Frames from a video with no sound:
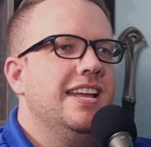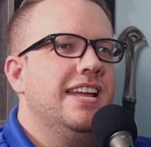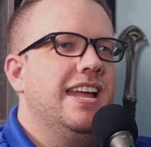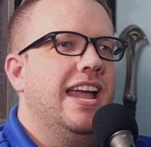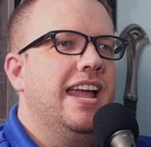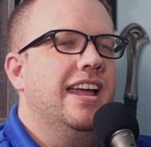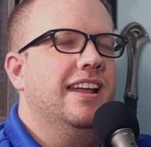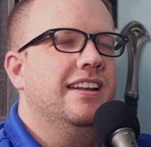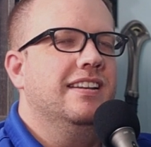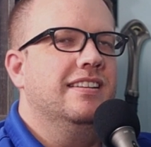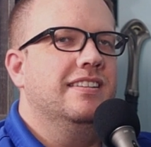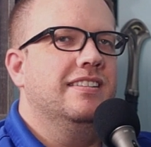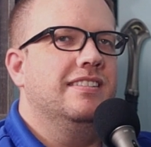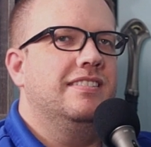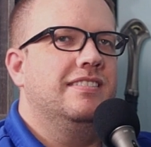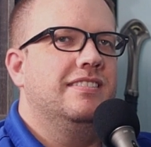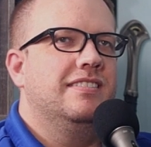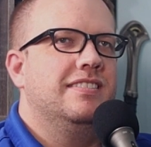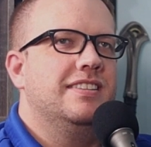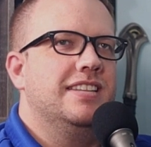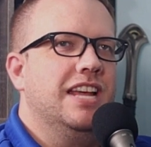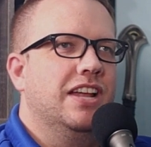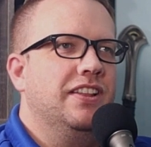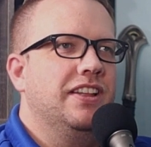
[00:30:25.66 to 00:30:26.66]
And
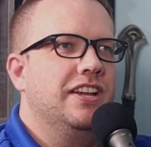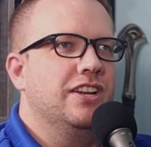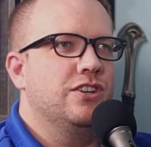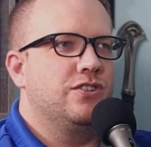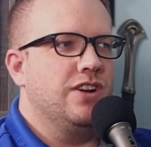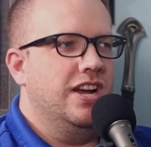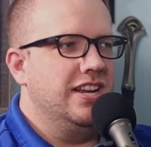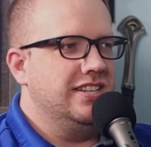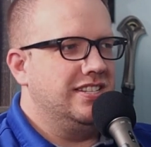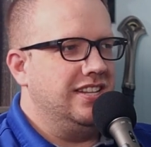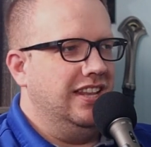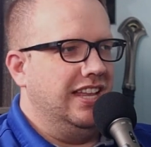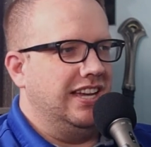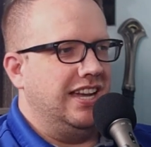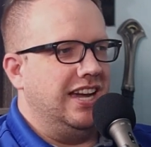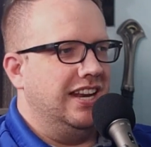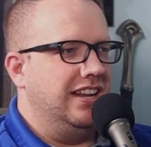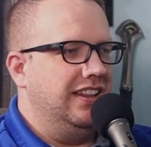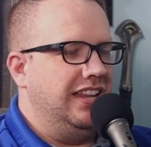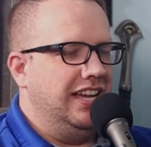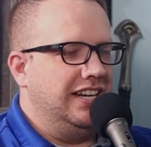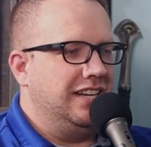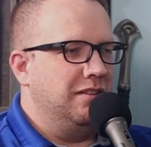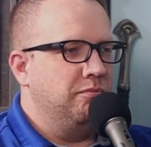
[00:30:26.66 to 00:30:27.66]
Zellion tries to
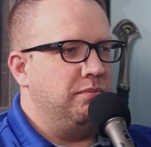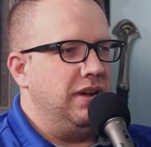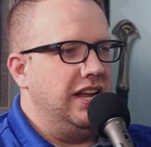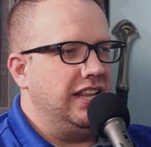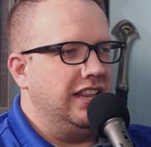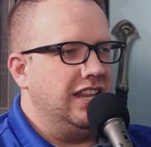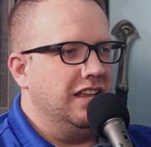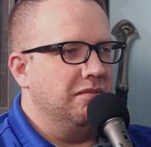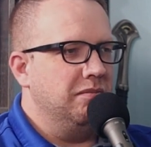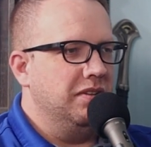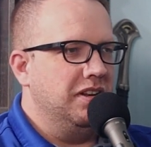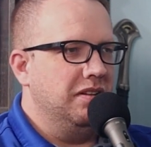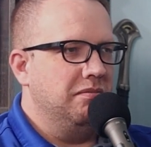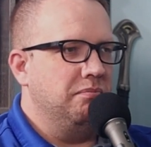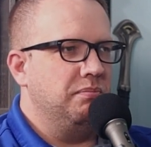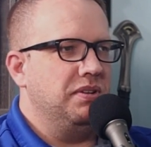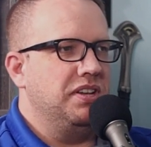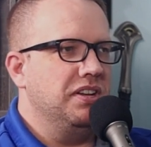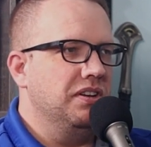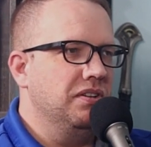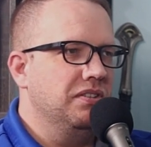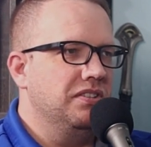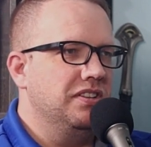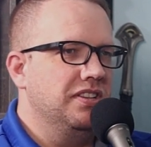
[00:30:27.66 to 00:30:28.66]
kind of debate them and
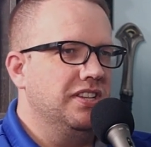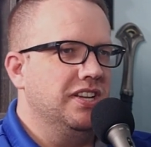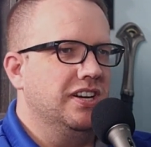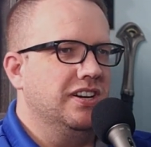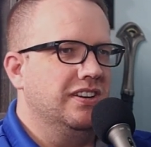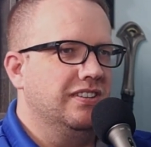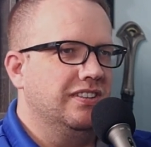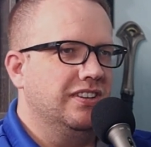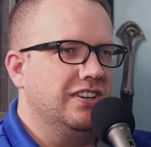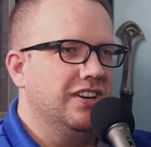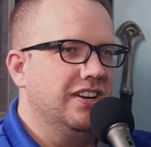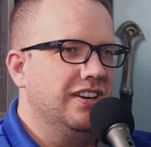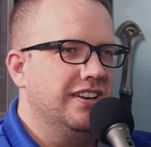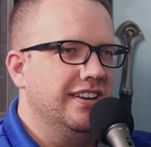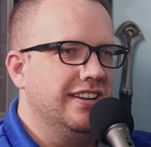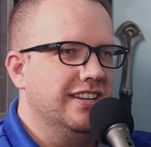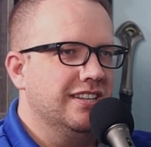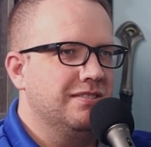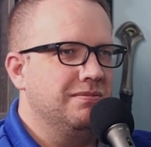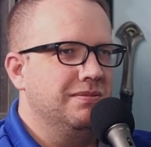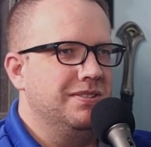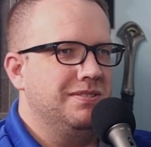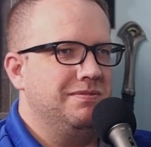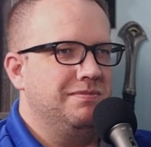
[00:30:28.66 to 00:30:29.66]
appeal to their
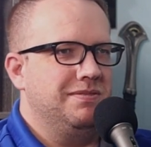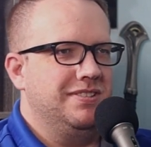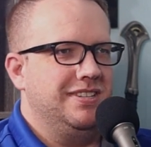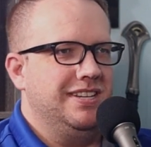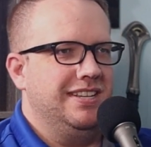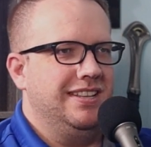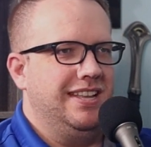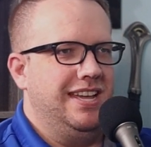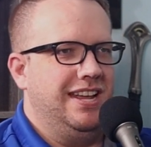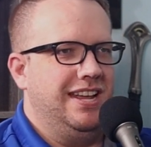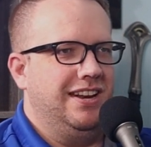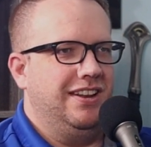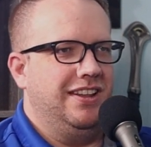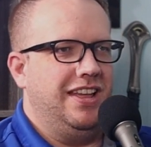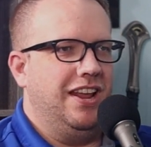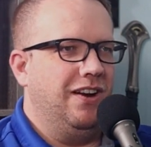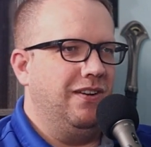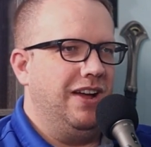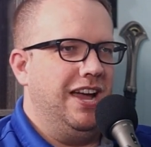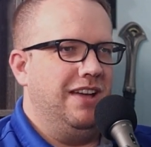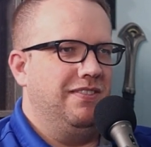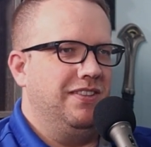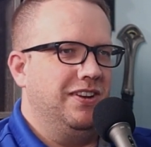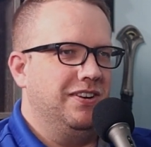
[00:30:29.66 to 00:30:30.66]
goodness, which we see they
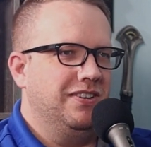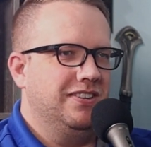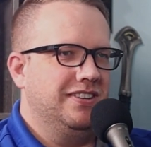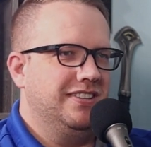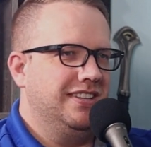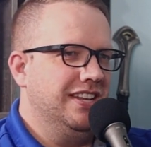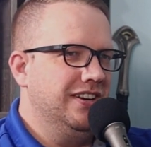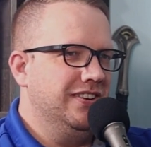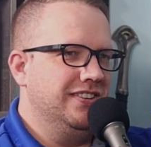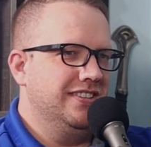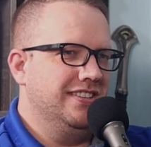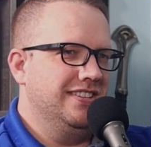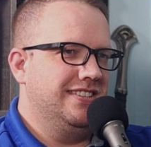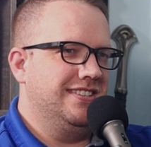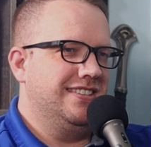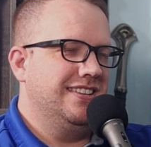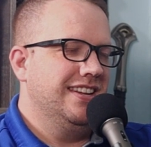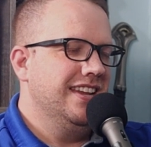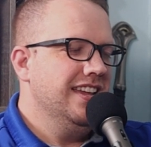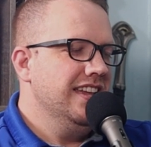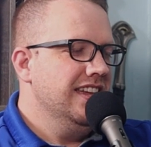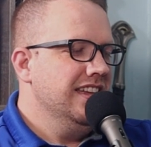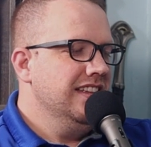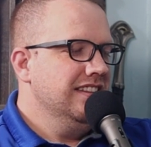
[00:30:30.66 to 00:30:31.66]
don't have. They're just
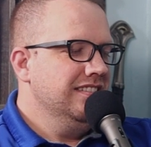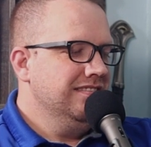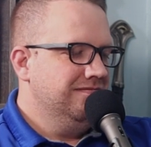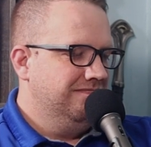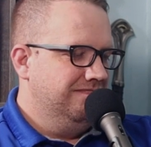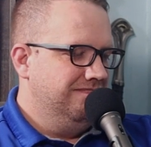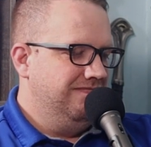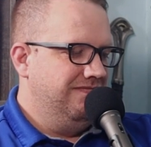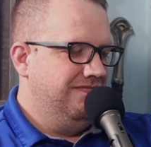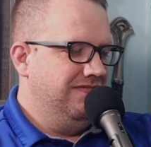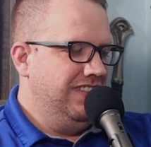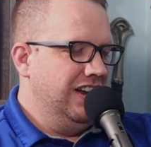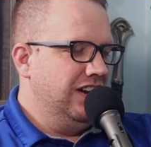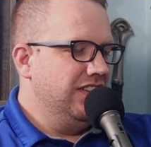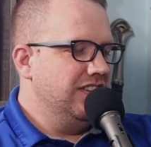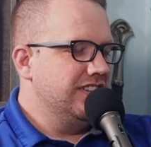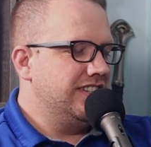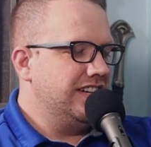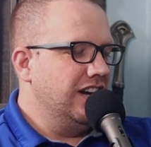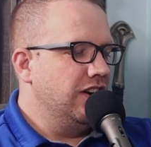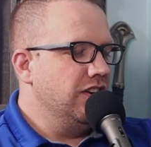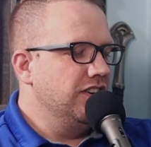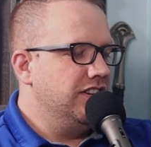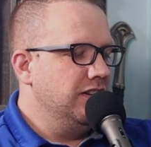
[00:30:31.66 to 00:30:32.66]
they're the
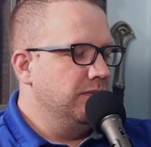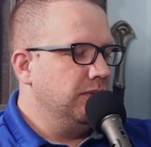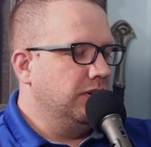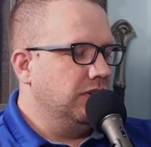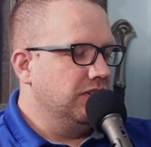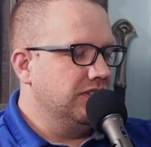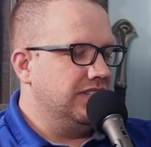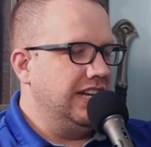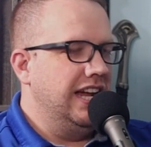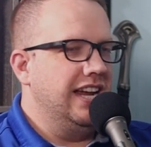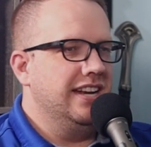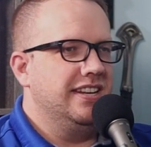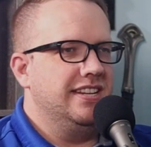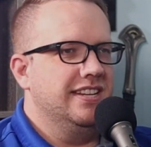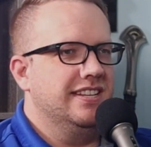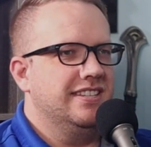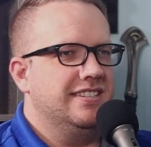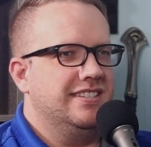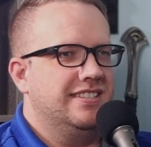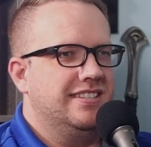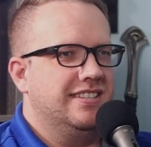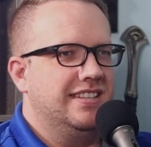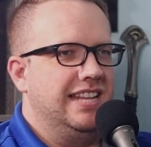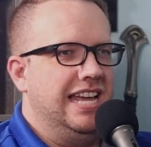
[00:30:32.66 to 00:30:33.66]
stereotypical
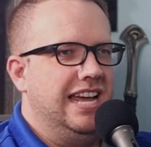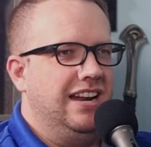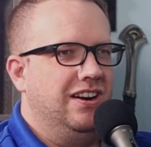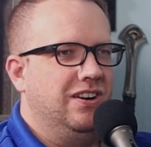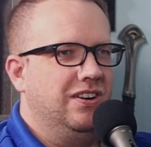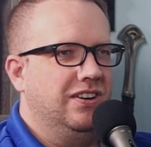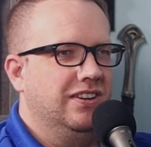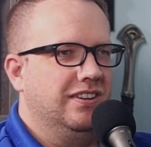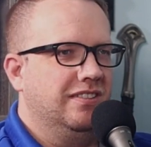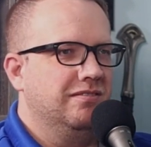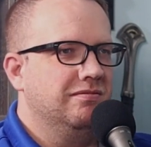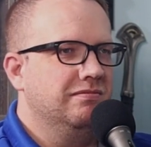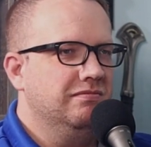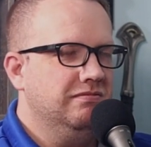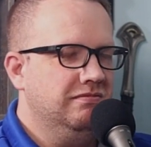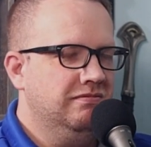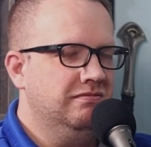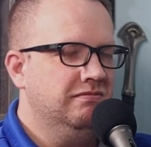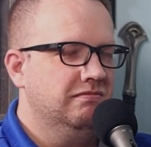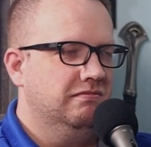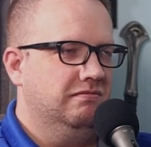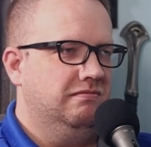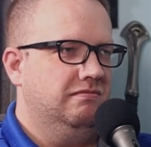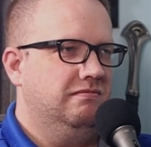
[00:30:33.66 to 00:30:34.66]
scientists that are
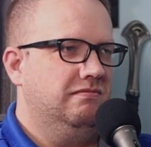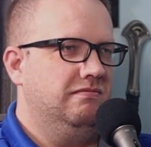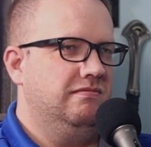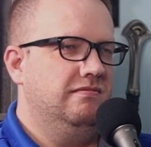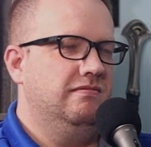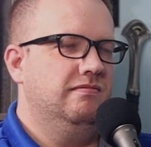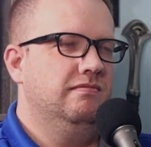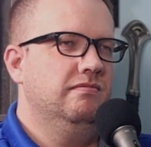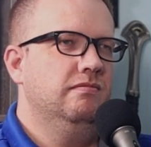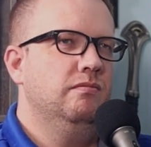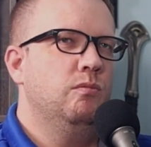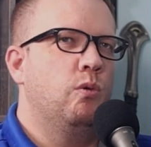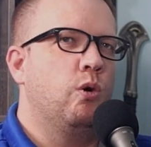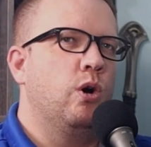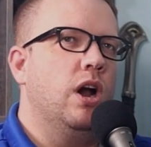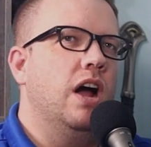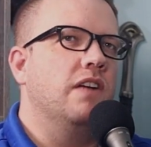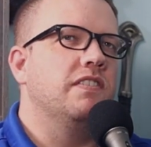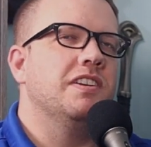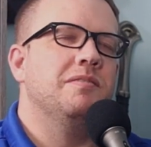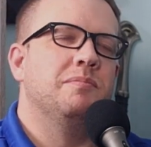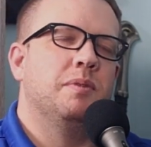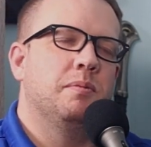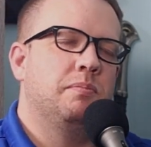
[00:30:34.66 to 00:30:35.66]
more often